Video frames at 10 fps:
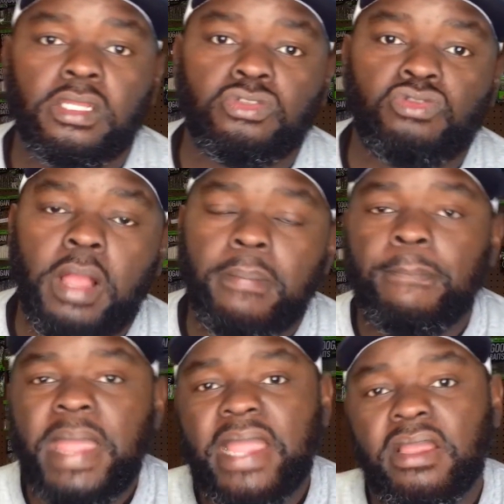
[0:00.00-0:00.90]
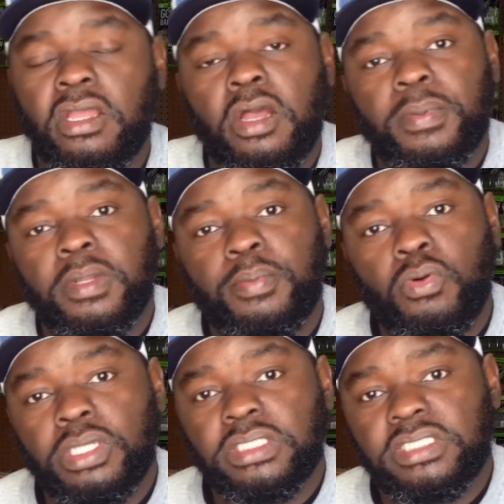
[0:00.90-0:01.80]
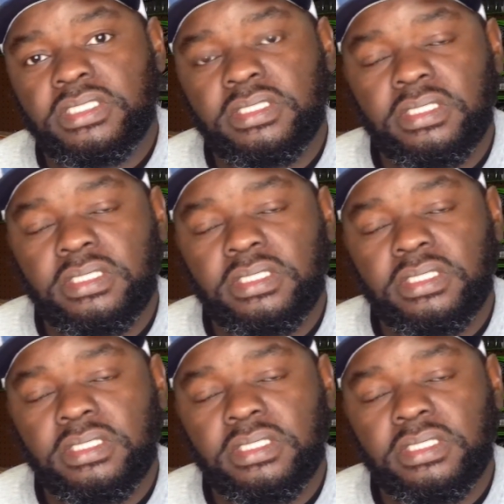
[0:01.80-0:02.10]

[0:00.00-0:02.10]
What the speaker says: drop back a couple of points